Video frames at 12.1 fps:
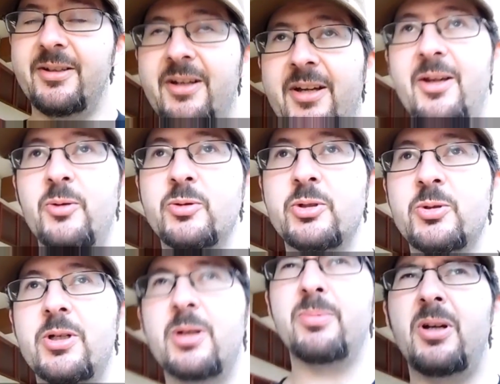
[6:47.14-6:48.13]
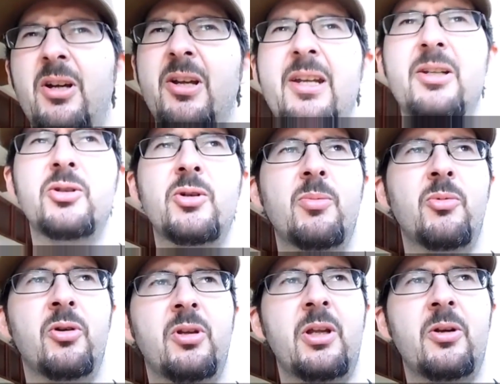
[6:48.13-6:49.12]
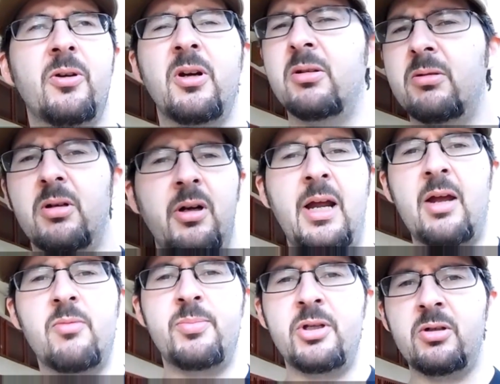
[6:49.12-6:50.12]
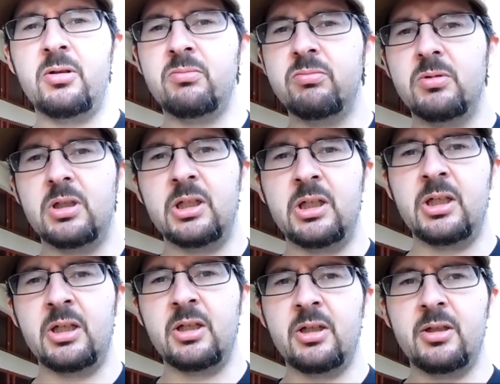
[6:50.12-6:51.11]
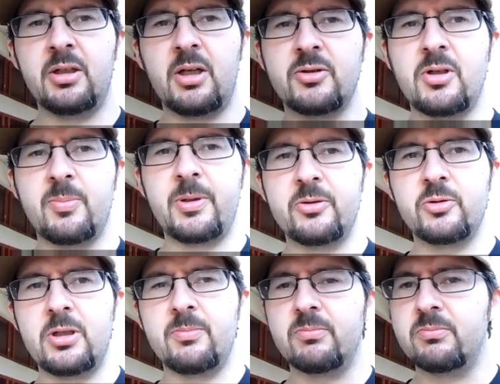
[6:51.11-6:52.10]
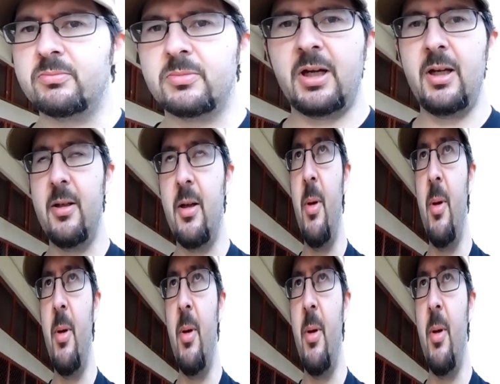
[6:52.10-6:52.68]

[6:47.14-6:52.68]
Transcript: uh, it was a trip. I'll get into it more later on. I have beer, and I'll talk about trip. Alright,